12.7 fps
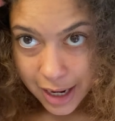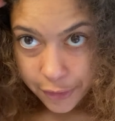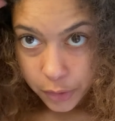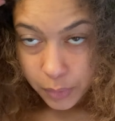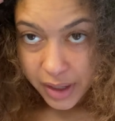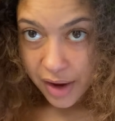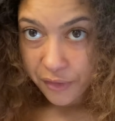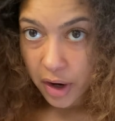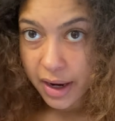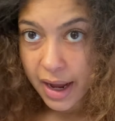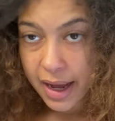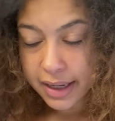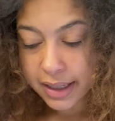that we have our
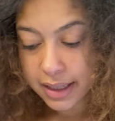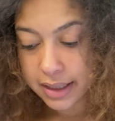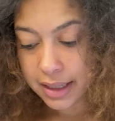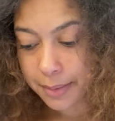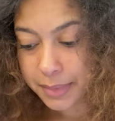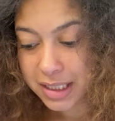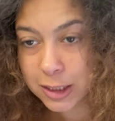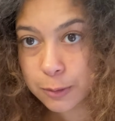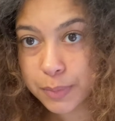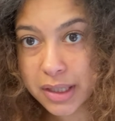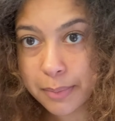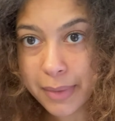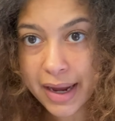guide cut, I'm gonna
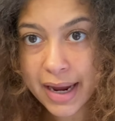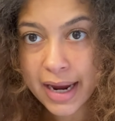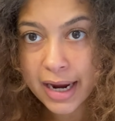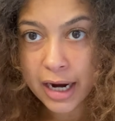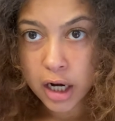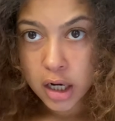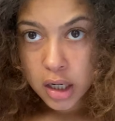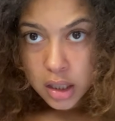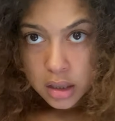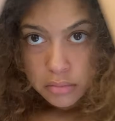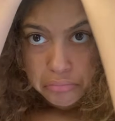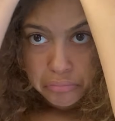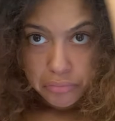split my hair
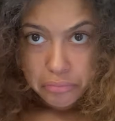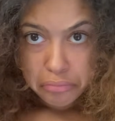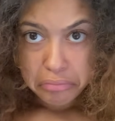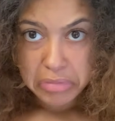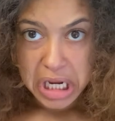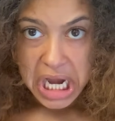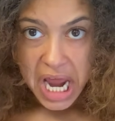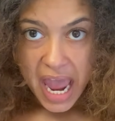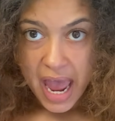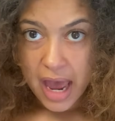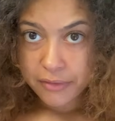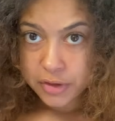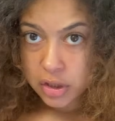in
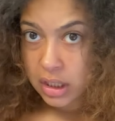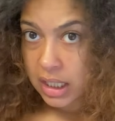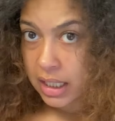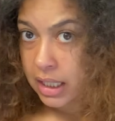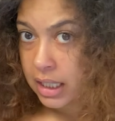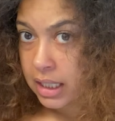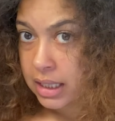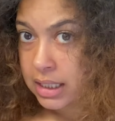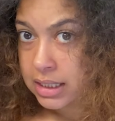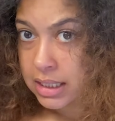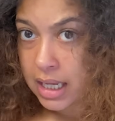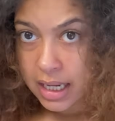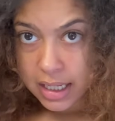half so that I can cut this
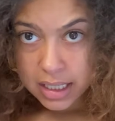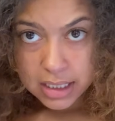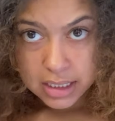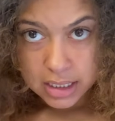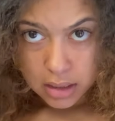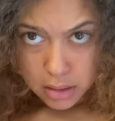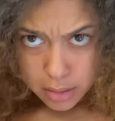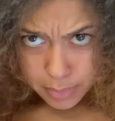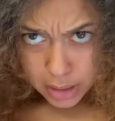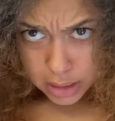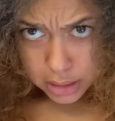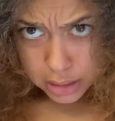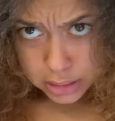side, and then I'll come and
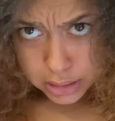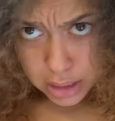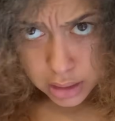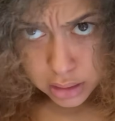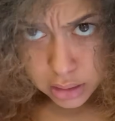cut this side.